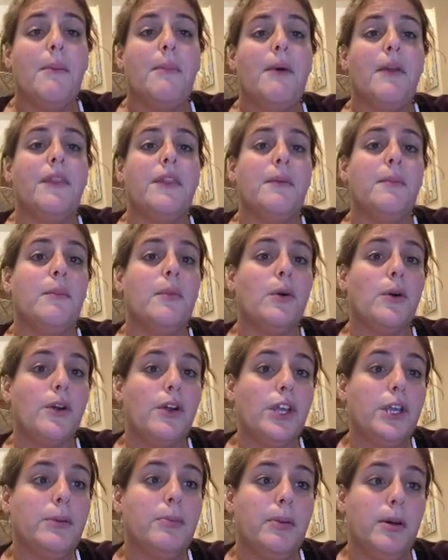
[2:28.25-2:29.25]
but the more
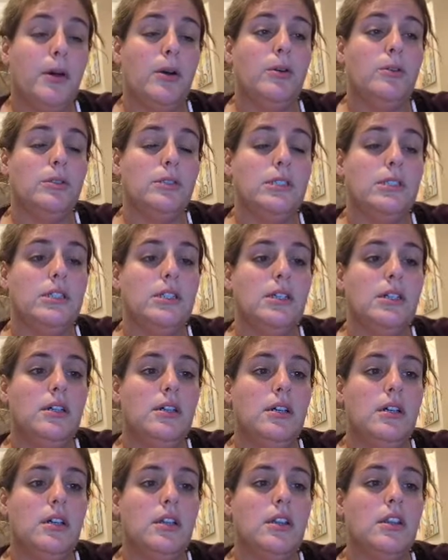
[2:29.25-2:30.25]
you post,
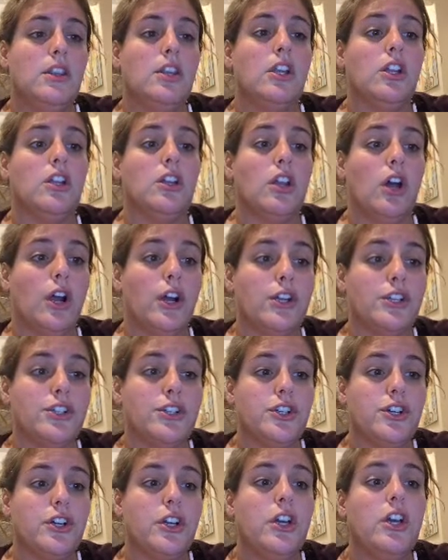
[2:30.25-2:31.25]
the
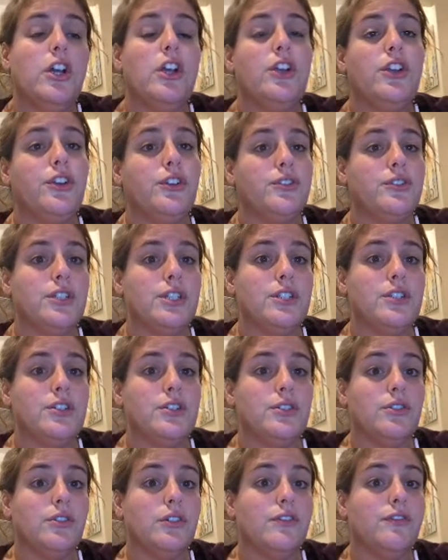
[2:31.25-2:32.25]
larger your
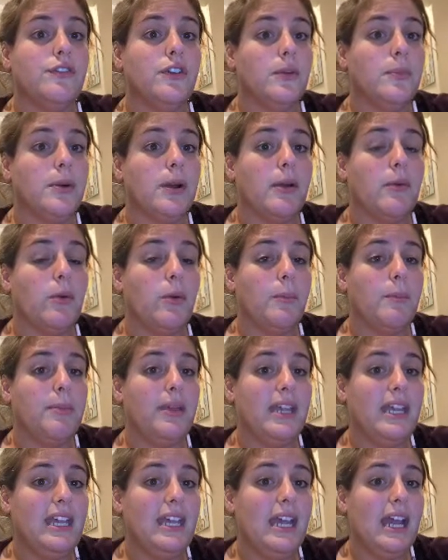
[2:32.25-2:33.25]
digital footprint will
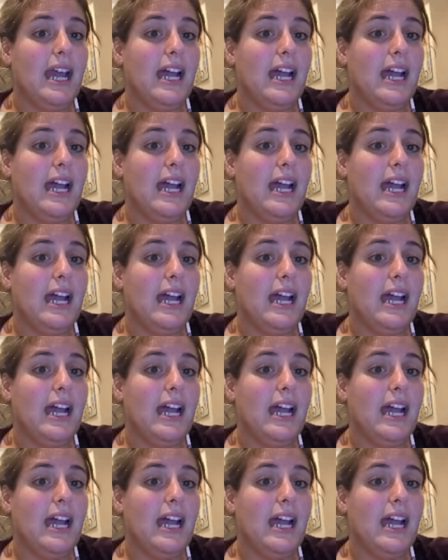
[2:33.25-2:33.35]
be,